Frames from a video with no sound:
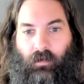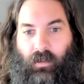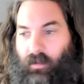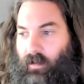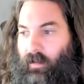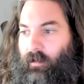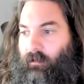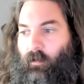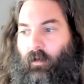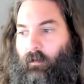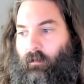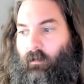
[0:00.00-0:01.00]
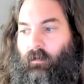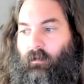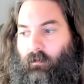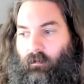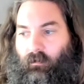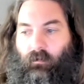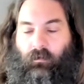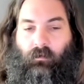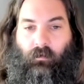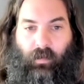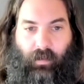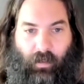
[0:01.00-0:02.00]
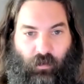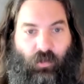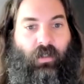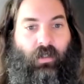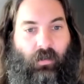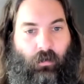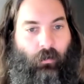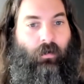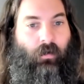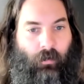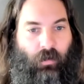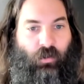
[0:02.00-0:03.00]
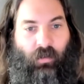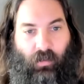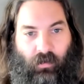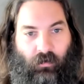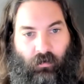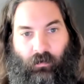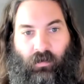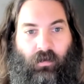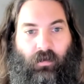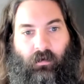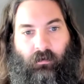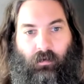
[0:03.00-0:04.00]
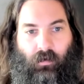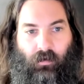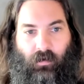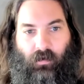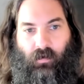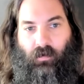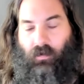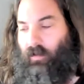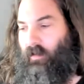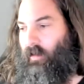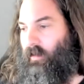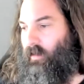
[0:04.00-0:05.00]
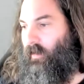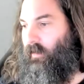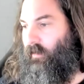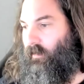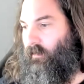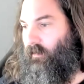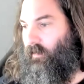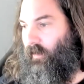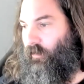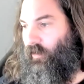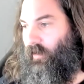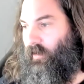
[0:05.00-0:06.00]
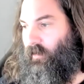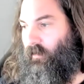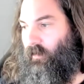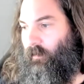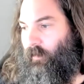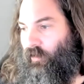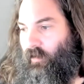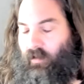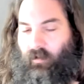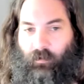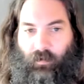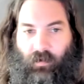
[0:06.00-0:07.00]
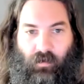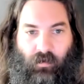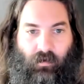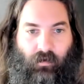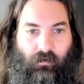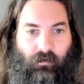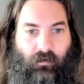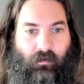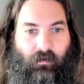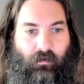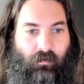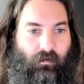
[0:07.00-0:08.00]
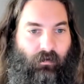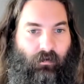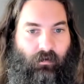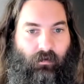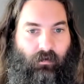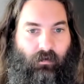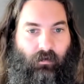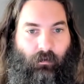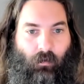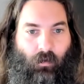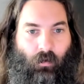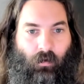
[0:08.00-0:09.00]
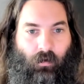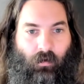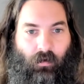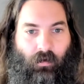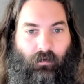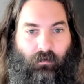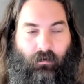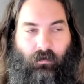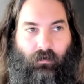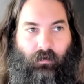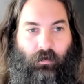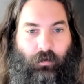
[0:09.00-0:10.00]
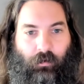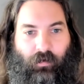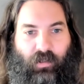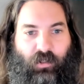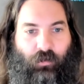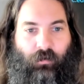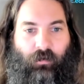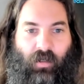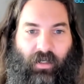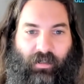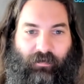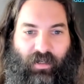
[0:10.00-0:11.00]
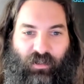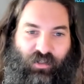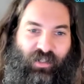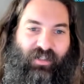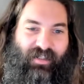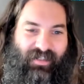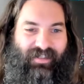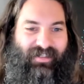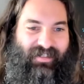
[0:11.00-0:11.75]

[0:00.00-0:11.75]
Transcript: distinct from the engineers who commission instruments, because I dare say that the engineers who commission instruments are more your traditional kind of engineer.